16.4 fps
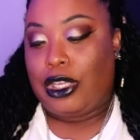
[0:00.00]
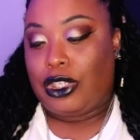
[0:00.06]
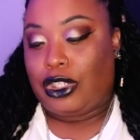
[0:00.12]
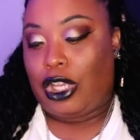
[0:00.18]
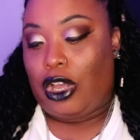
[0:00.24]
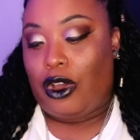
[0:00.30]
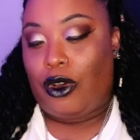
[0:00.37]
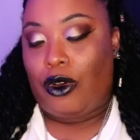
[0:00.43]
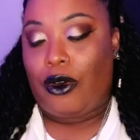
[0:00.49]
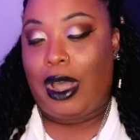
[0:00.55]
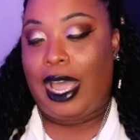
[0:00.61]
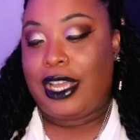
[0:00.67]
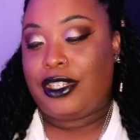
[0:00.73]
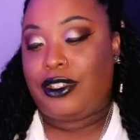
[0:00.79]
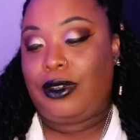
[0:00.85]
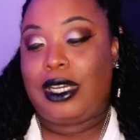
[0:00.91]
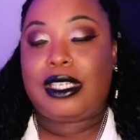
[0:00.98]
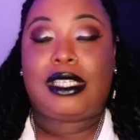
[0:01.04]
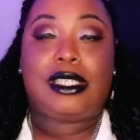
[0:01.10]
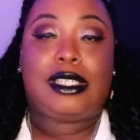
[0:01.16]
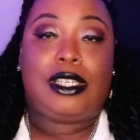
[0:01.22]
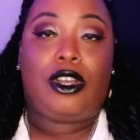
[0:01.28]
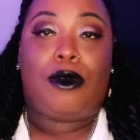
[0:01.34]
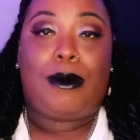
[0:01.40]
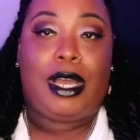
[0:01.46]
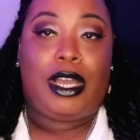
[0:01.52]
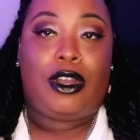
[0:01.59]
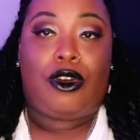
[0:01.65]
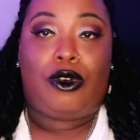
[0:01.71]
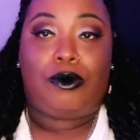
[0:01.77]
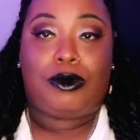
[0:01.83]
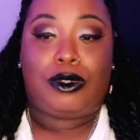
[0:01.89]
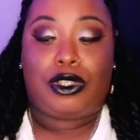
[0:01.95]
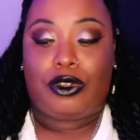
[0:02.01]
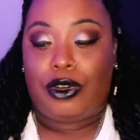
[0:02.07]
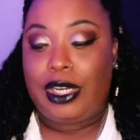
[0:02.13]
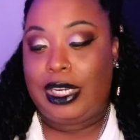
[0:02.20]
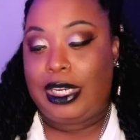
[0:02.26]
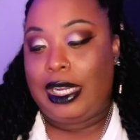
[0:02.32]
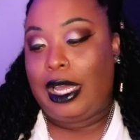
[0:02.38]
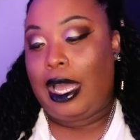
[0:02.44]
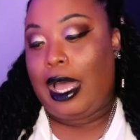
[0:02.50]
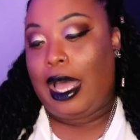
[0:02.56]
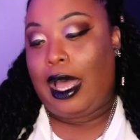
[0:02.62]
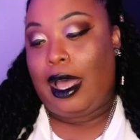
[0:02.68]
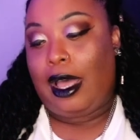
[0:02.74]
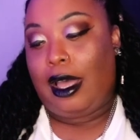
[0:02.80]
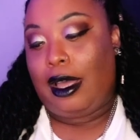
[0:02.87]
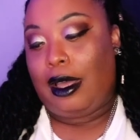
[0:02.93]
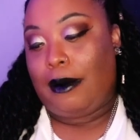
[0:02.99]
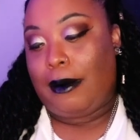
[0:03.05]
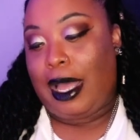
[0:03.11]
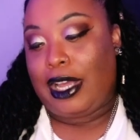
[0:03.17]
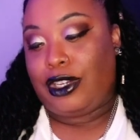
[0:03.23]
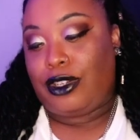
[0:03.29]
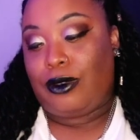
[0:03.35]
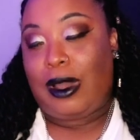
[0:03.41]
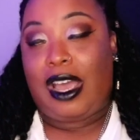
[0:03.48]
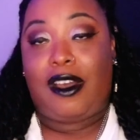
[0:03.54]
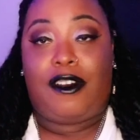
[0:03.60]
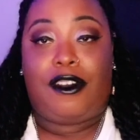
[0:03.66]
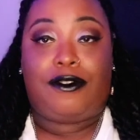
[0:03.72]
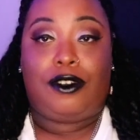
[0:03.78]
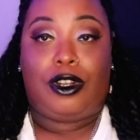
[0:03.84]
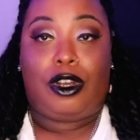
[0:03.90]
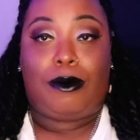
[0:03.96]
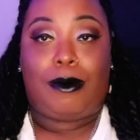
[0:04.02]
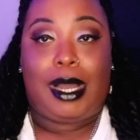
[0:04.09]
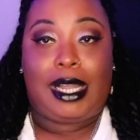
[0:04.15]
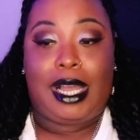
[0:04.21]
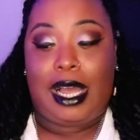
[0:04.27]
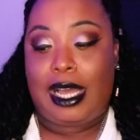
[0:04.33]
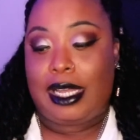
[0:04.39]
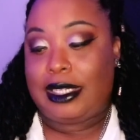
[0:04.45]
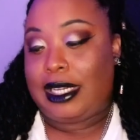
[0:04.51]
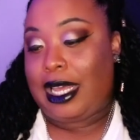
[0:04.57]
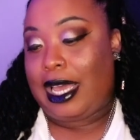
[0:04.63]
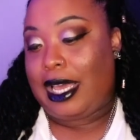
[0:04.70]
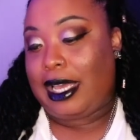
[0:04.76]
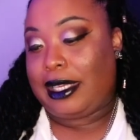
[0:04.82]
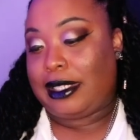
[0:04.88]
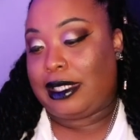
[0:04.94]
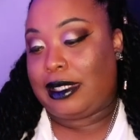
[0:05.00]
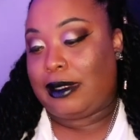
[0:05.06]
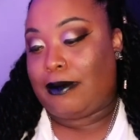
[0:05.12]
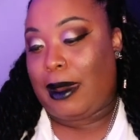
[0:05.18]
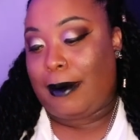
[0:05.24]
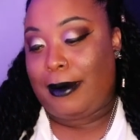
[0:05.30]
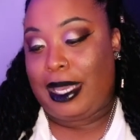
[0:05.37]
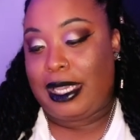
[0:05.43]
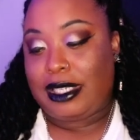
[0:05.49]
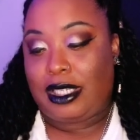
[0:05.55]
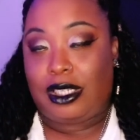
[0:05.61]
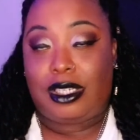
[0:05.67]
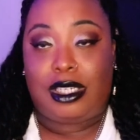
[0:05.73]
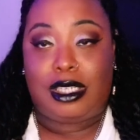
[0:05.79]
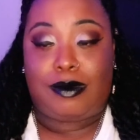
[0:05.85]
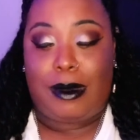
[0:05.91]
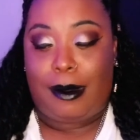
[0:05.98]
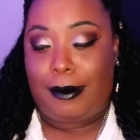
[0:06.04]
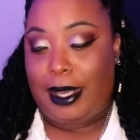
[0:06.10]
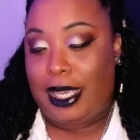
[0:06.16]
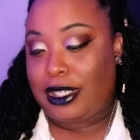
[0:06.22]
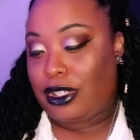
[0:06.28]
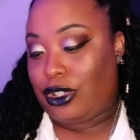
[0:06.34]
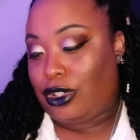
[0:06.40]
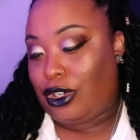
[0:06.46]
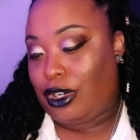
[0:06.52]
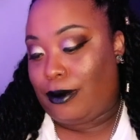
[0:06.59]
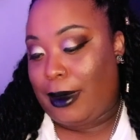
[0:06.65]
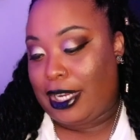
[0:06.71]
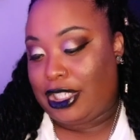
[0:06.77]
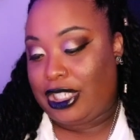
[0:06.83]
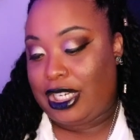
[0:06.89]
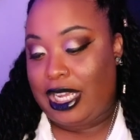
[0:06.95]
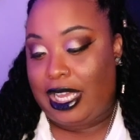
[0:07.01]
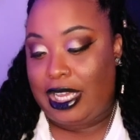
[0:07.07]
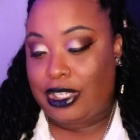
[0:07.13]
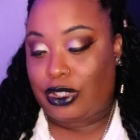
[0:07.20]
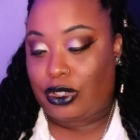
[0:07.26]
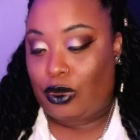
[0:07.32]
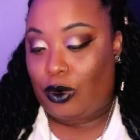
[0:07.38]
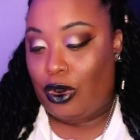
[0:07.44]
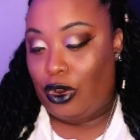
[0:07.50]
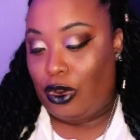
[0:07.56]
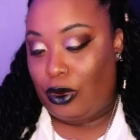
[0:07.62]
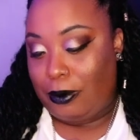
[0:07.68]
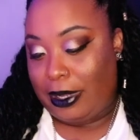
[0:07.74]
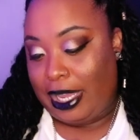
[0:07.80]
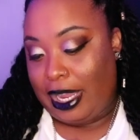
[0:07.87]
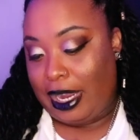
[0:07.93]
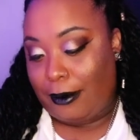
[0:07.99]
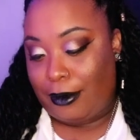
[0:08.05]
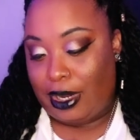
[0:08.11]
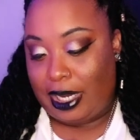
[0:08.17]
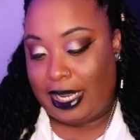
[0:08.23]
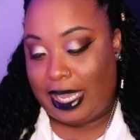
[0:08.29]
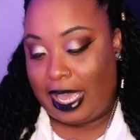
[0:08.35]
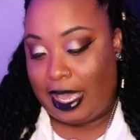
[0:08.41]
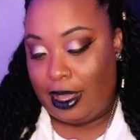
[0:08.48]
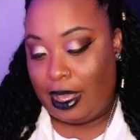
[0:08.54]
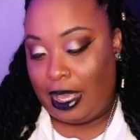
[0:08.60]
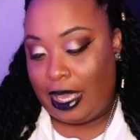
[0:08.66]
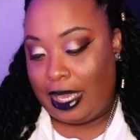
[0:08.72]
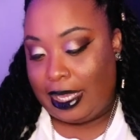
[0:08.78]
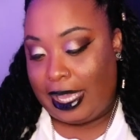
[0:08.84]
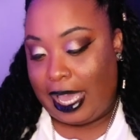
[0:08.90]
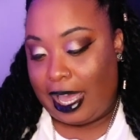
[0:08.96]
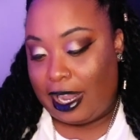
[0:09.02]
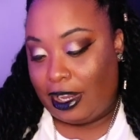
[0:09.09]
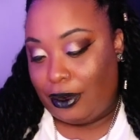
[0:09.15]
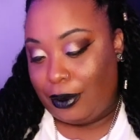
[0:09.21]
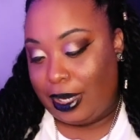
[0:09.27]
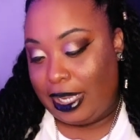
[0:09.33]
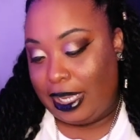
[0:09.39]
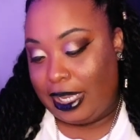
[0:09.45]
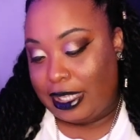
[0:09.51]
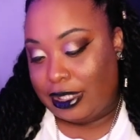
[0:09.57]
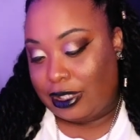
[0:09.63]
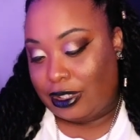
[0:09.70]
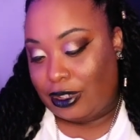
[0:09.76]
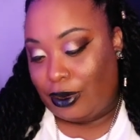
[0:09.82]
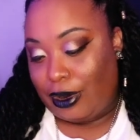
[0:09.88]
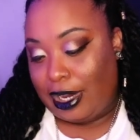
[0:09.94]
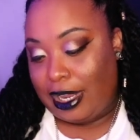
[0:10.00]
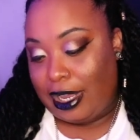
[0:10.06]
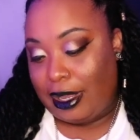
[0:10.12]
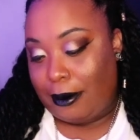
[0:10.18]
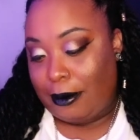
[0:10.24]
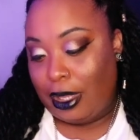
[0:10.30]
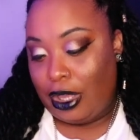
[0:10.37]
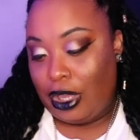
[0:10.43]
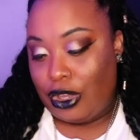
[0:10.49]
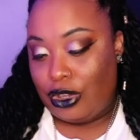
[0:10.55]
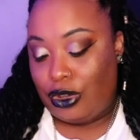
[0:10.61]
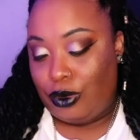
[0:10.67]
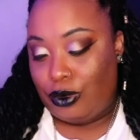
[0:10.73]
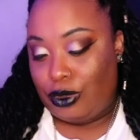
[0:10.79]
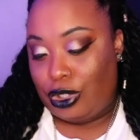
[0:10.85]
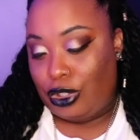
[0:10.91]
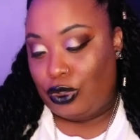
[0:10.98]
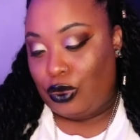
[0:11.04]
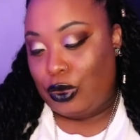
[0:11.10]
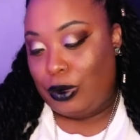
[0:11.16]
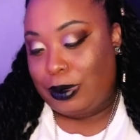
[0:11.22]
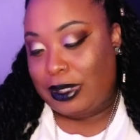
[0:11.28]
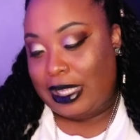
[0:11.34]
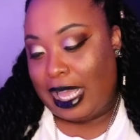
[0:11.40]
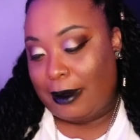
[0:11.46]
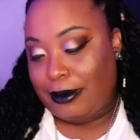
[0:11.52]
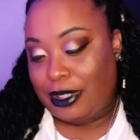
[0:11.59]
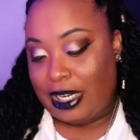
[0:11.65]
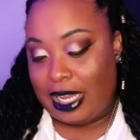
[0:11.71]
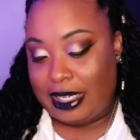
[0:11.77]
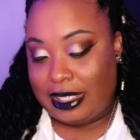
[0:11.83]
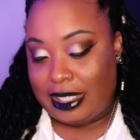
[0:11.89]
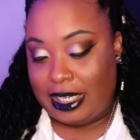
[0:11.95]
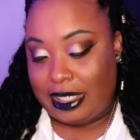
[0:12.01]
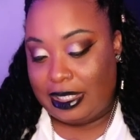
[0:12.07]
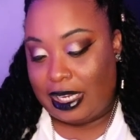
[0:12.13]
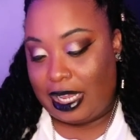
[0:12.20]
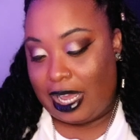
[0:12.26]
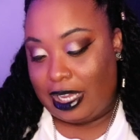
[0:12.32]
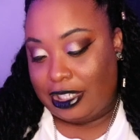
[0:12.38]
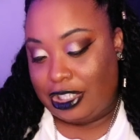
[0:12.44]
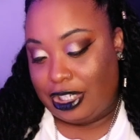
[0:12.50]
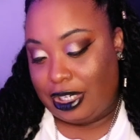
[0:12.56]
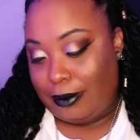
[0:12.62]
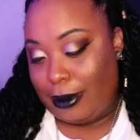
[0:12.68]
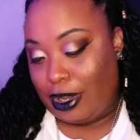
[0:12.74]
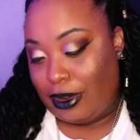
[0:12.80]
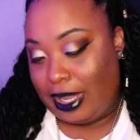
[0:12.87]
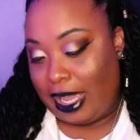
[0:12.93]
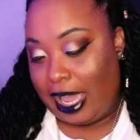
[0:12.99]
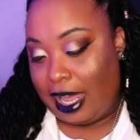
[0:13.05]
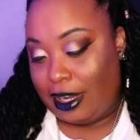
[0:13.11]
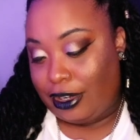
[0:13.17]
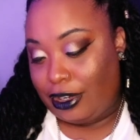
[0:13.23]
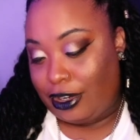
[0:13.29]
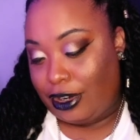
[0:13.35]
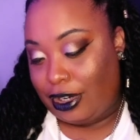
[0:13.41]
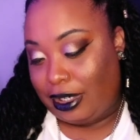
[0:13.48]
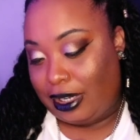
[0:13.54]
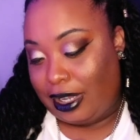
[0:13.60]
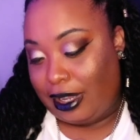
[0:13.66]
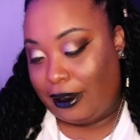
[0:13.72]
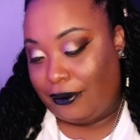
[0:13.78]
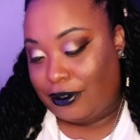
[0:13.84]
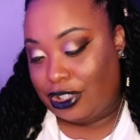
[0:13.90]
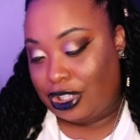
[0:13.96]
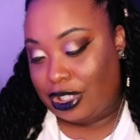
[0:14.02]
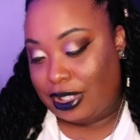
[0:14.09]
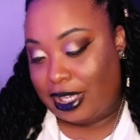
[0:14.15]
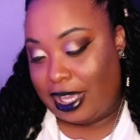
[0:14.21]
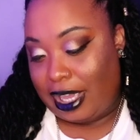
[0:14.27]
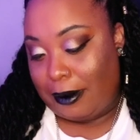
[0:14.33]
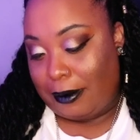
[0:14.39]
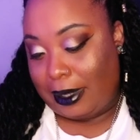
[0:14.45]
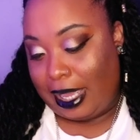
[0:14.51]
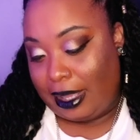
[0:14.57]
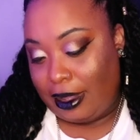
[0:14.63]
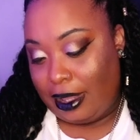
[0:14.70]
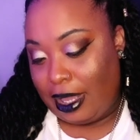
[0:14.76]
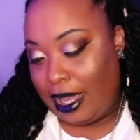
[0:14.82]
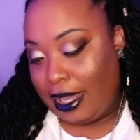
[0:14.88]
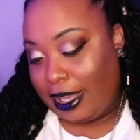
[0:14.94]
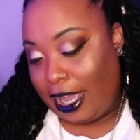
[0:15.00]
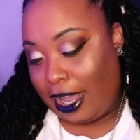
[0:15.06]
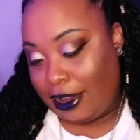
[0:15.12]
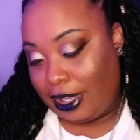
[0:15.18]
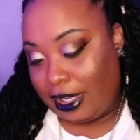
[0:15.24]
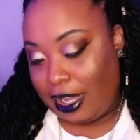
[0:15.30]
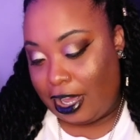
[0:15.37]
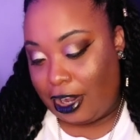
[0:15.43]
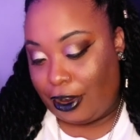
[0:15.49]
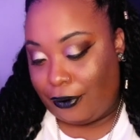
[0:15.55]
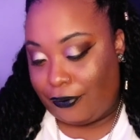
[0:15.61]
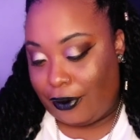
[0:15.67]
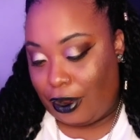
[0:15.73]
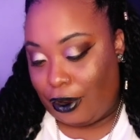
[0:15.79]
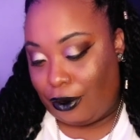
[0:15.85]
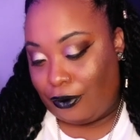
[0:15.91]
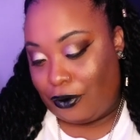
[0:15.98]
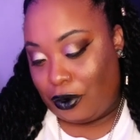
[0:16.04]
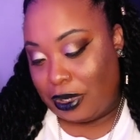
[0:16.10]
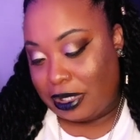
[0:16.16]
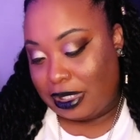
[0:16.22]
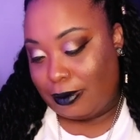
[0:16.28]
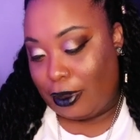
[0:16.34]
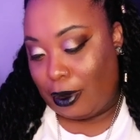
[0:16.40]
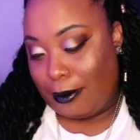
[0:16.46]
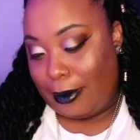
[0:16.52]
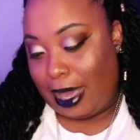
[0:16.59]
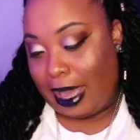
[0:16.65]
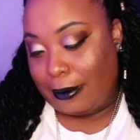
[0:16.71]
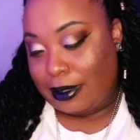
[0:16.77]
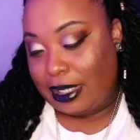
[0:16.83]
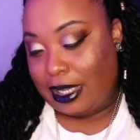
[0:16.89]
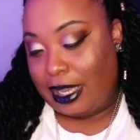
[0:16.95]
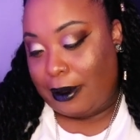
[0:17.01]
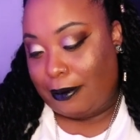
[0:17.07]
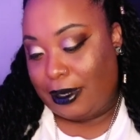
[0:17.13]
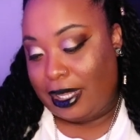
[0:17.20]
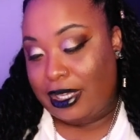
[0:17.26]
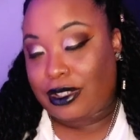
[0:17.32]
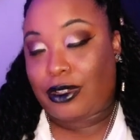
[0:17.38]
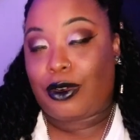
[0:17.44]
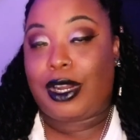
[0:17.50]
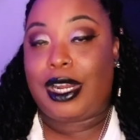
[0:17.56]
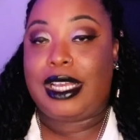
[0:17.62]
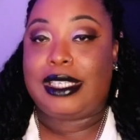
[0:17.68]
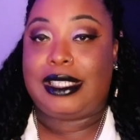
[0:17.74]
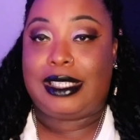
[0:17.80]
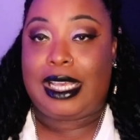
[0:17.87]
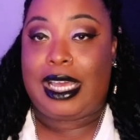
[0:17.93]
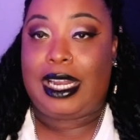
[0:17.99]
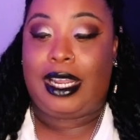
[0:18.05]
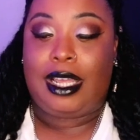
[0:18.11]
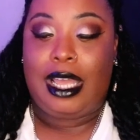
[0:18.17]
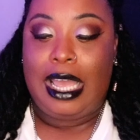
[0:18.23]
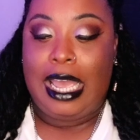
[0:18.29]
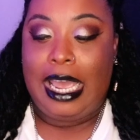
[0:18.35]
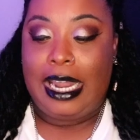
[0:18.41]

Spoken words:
So as you guys can see on my home screen, I do have, you know, my contacts, my messages, my messenger, my chase, Chrome, camera, gallery, Instagram, YouTube, Snapchat, TikTok, Gmail, calendar, Lyft, Shazam, calculator, phone, voicemail, maps, and Play Store and setting.